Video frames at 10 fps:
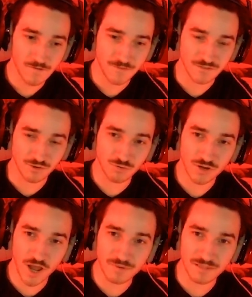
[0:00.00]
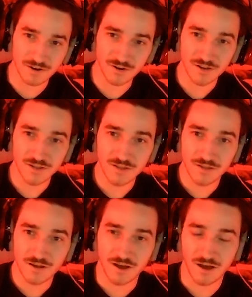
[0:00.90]
There's a little cubby there
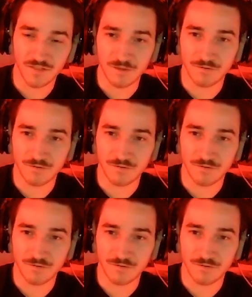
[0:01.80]
uh,